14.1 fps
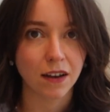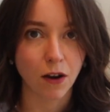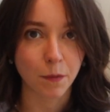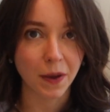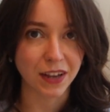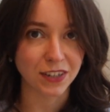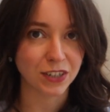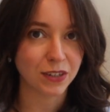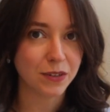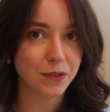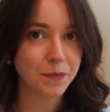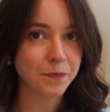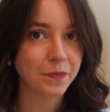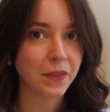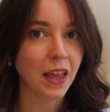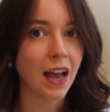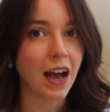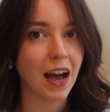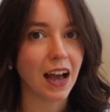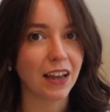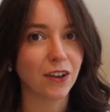Arpeggio,
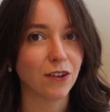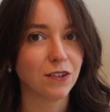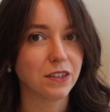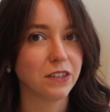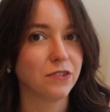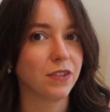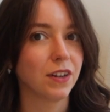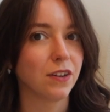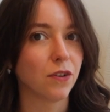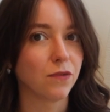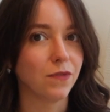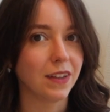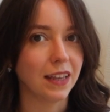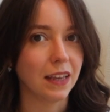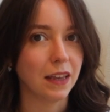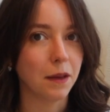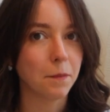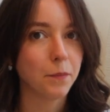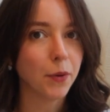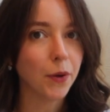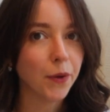I concentrate on really
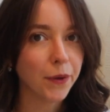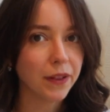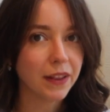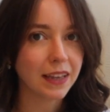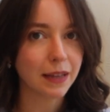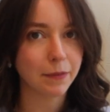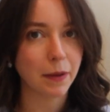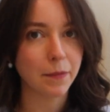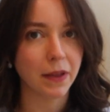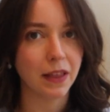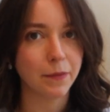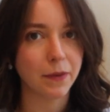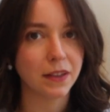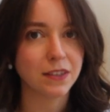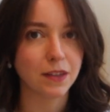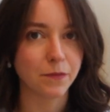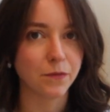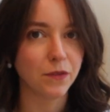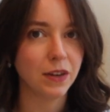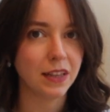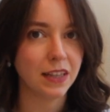pulling in my belly button, so
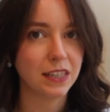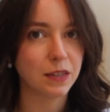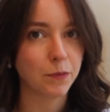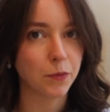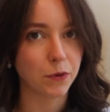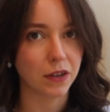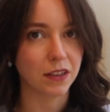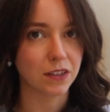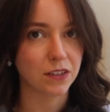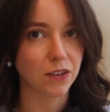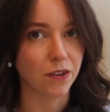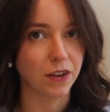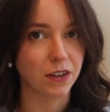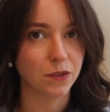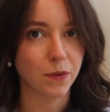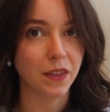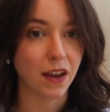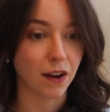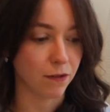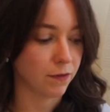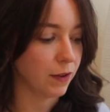I'm really supporting the sound with
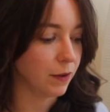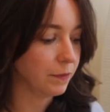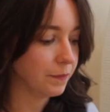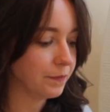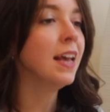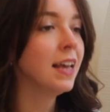airflow.